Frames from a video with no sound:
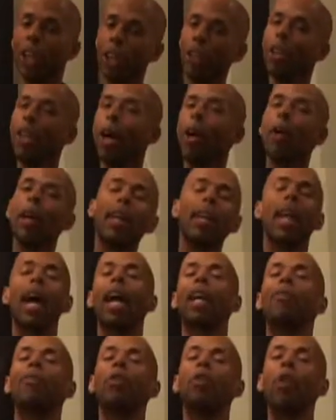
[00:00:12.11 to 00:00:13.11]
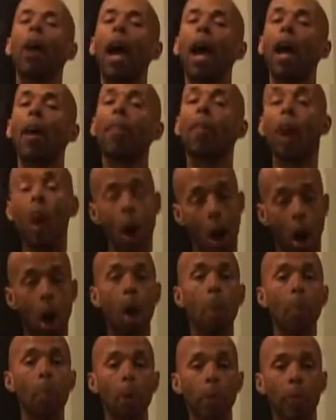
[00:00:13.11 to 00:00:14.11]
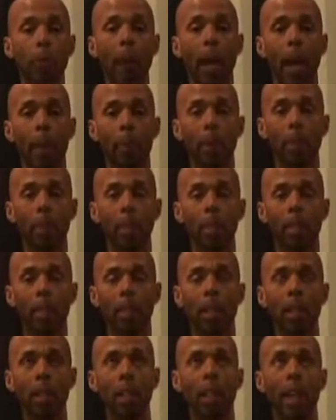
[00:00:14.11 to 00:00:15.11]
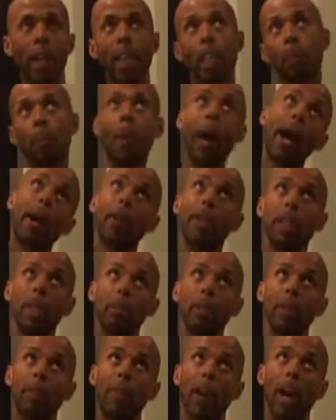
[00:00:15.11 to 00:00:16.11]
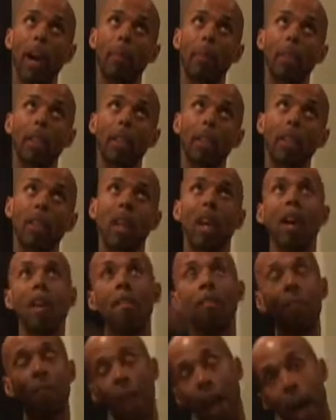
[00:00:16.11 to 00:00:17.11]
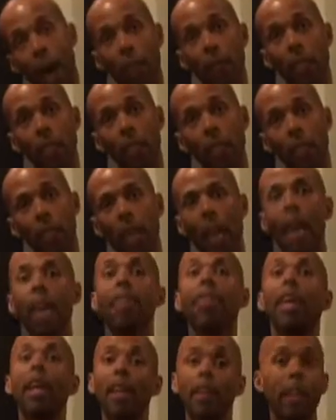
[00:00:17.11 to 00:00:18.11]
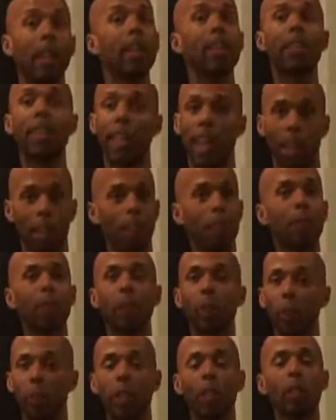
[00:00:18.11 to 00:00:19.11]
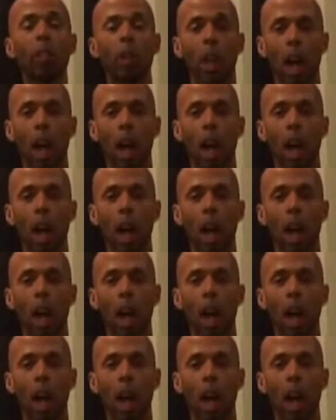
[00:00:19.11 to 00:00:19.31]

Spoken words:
You know, in life you have almost fabulous, aspiring to be fabulous, fabulous, and then there's Gail Fulton